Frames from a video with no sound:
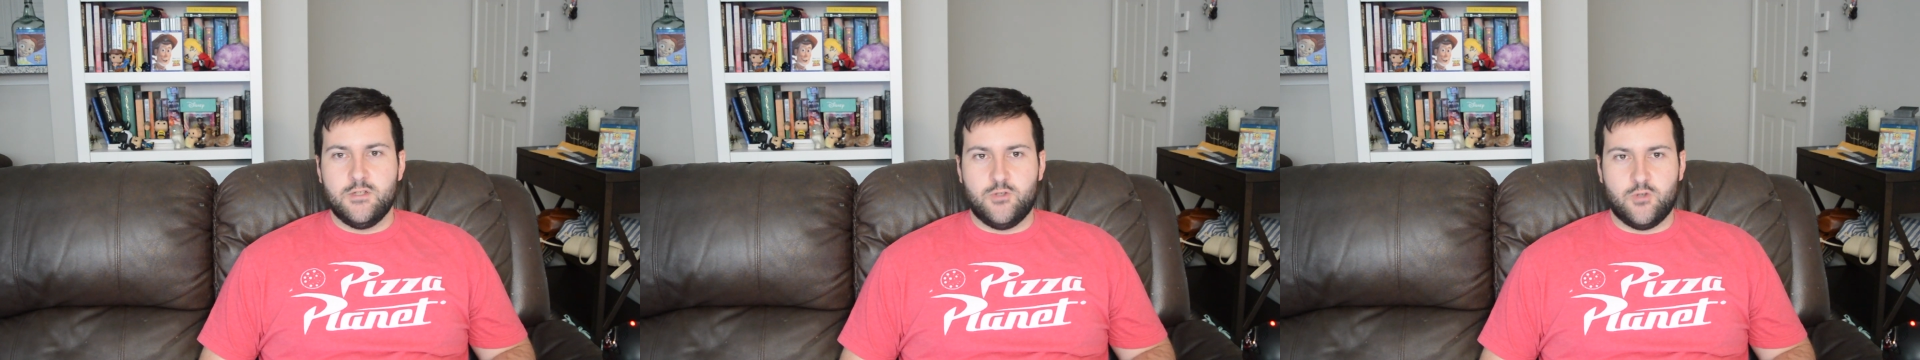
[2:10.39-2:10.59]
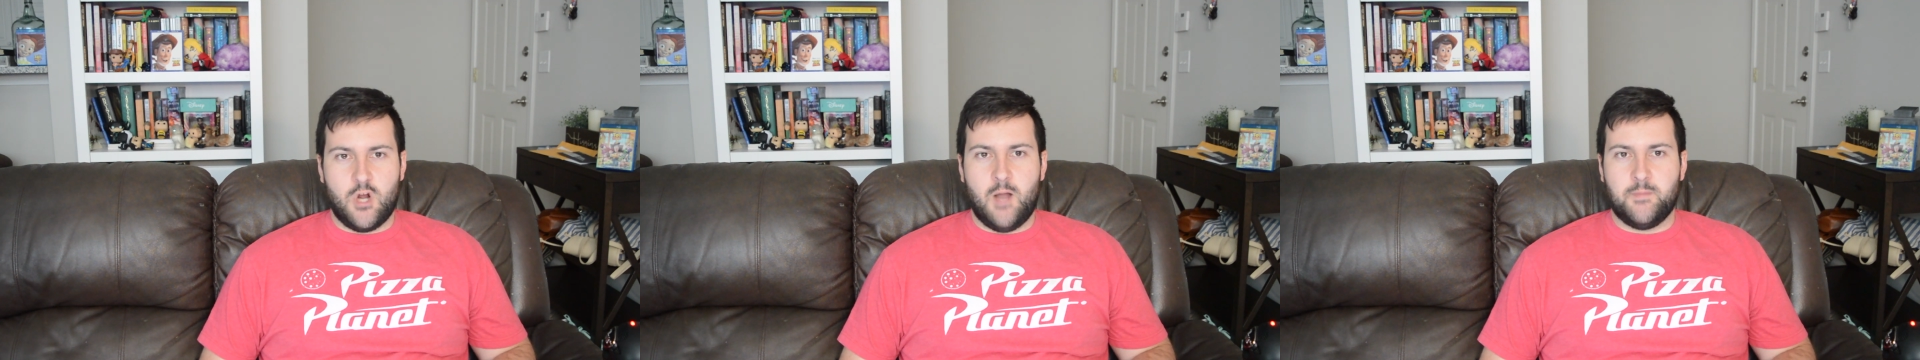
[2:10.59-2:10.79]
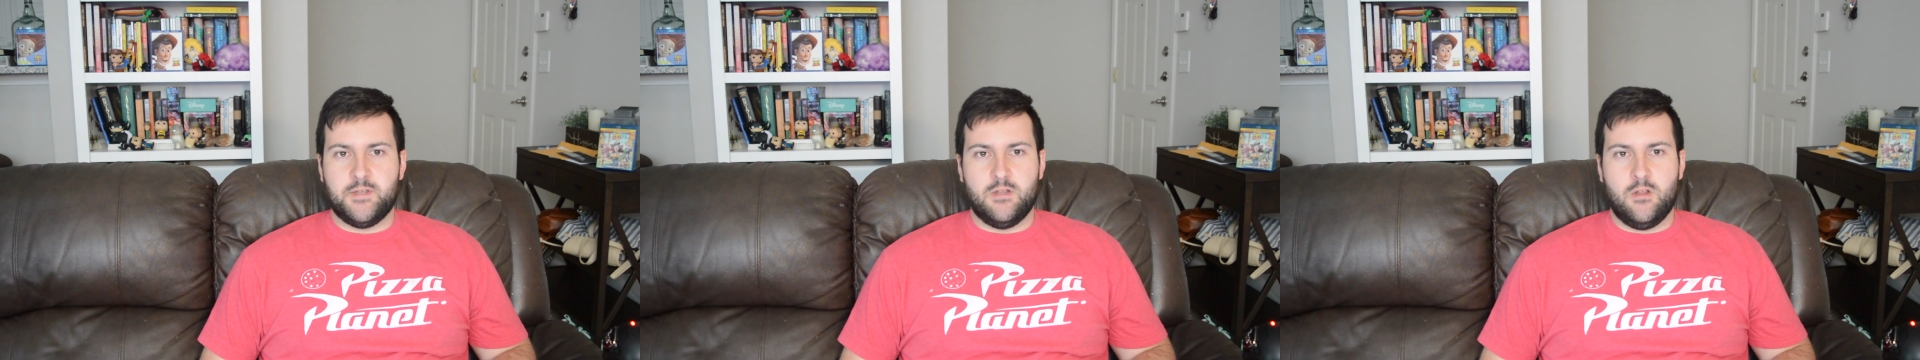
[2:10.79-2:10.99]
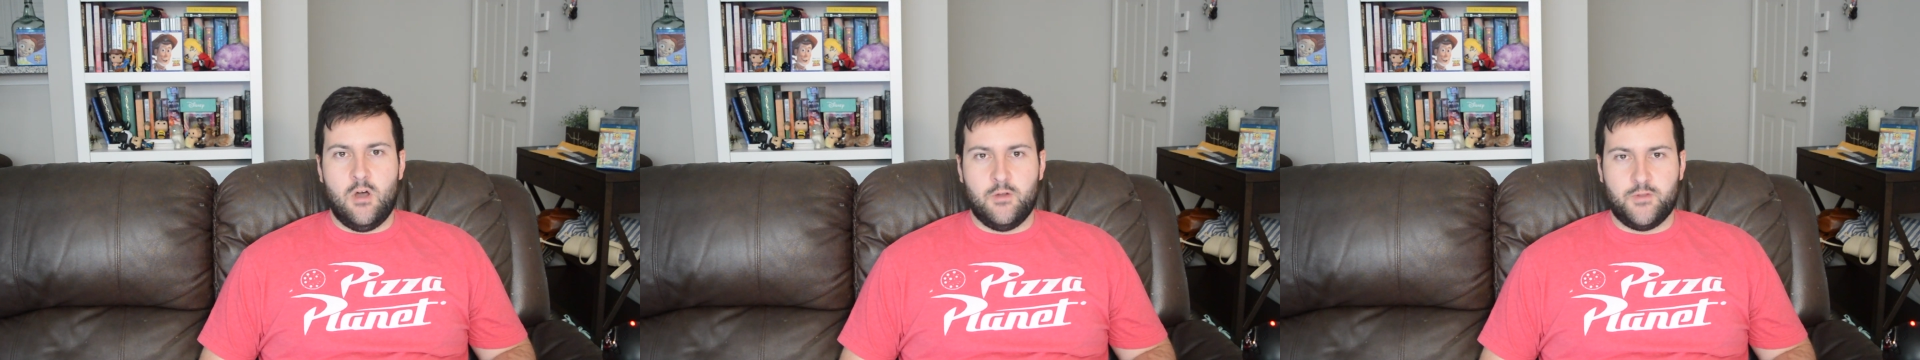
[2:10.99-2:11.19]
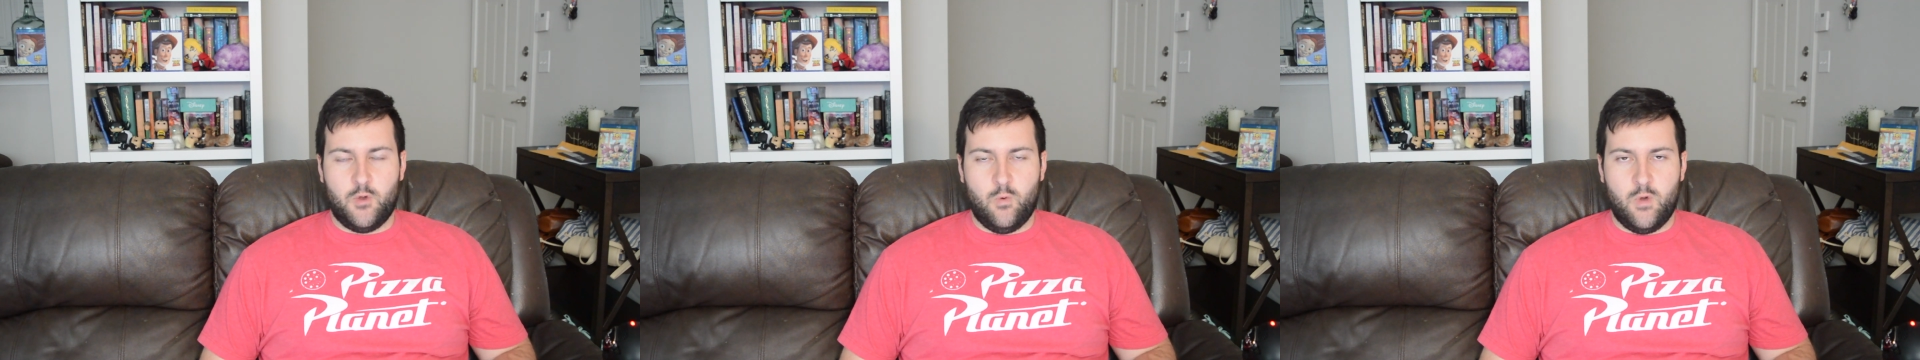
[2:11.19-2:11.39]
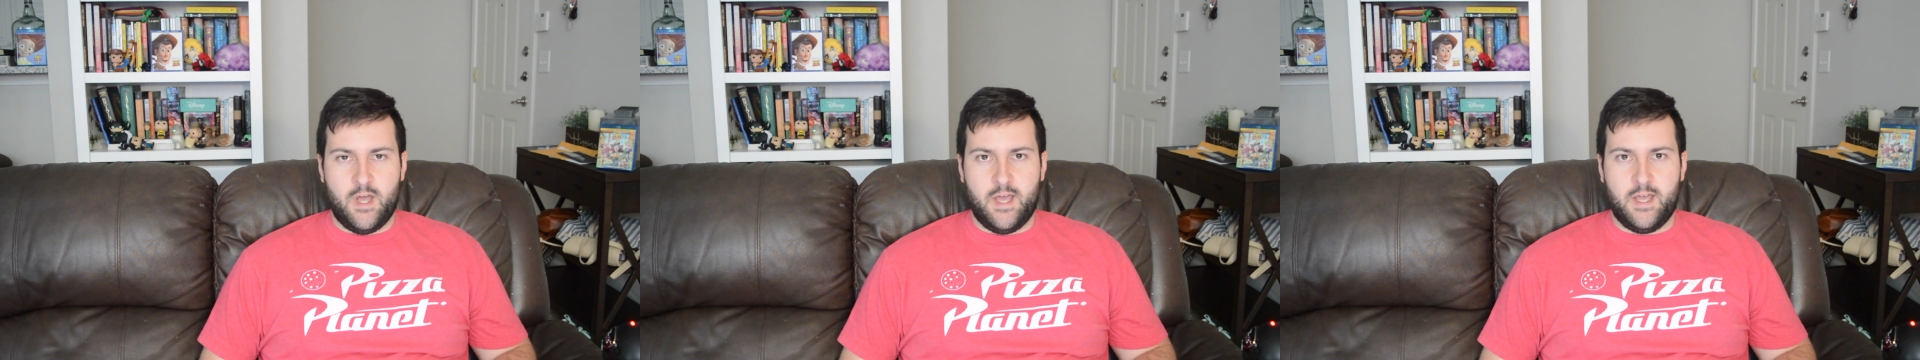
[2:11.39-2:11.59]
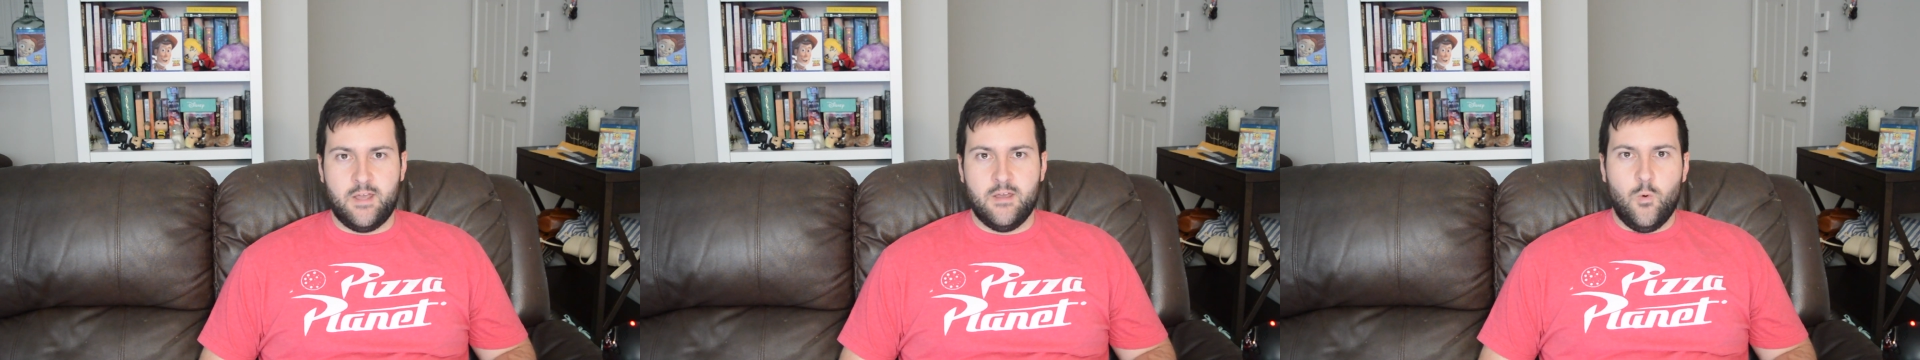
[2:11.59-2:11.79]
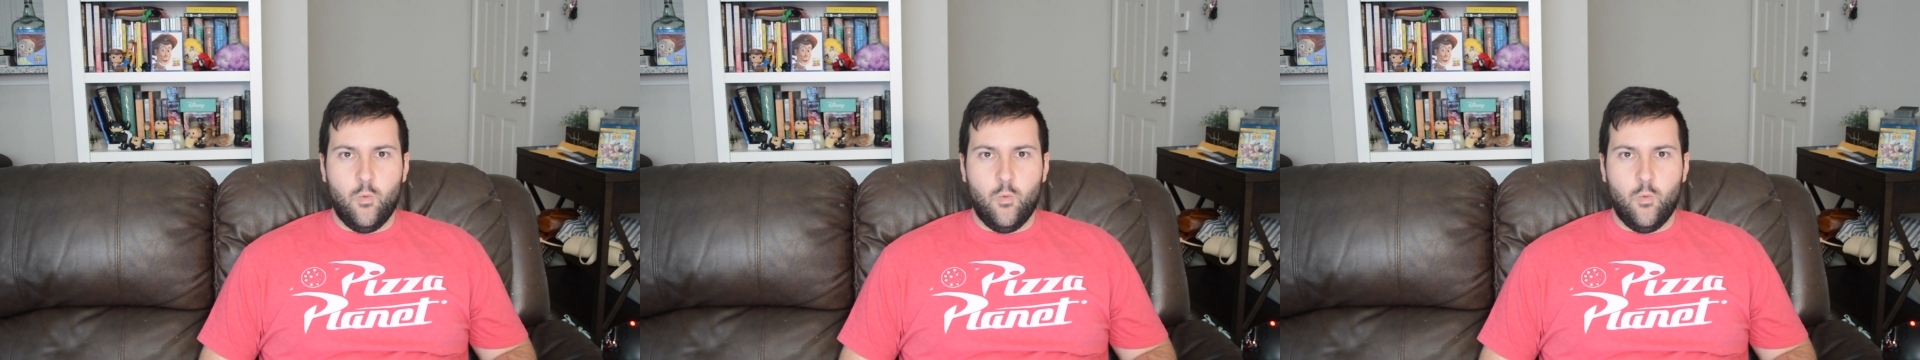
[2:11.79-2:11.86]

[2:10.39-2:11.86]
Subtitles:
dropped along the way.